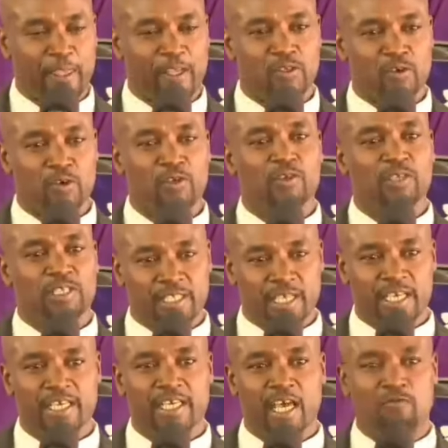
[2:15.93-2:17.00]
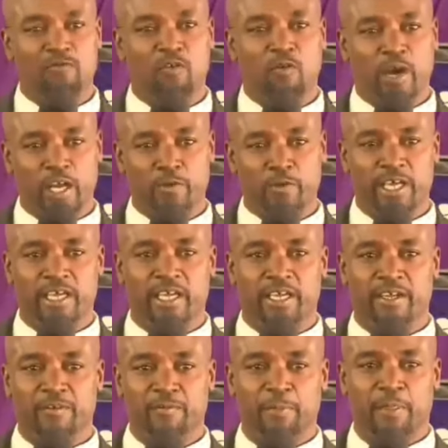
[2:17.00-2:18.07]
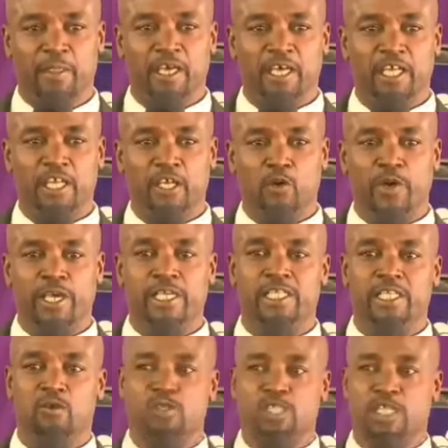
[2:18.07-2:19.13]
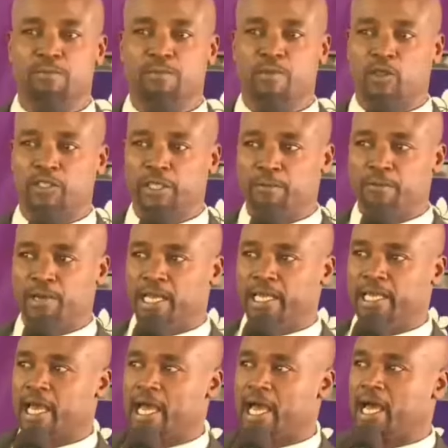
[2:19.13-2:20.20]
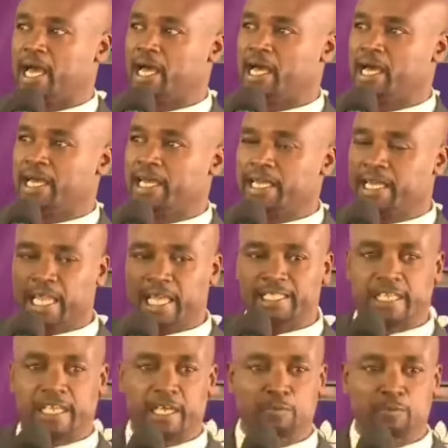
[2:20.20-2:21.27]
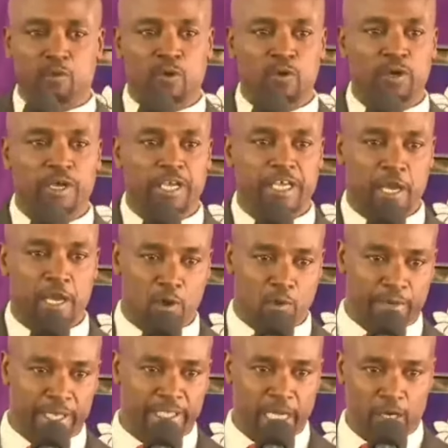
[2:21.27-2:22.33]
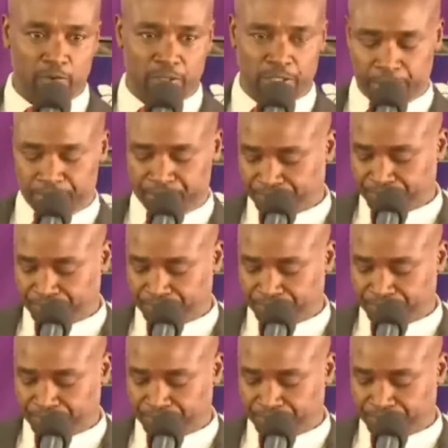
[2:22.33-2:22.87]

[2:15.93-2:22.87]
So, you'll stay here for 1 week, ndi uweze kutembelea kila sehemu ya Bomet County.